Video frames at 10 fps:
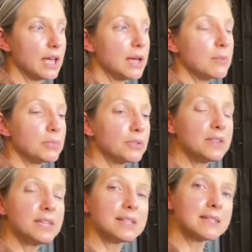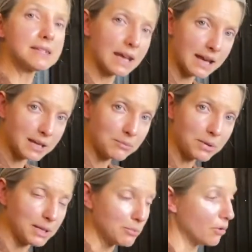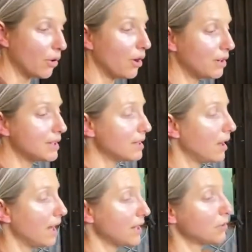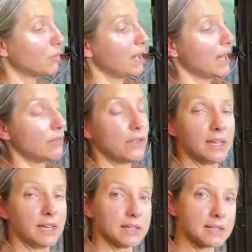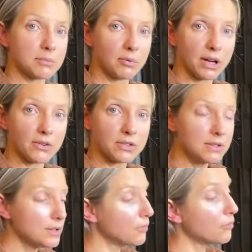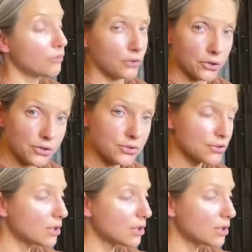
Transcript: Put these same people on a diet where everything gets sprouted first,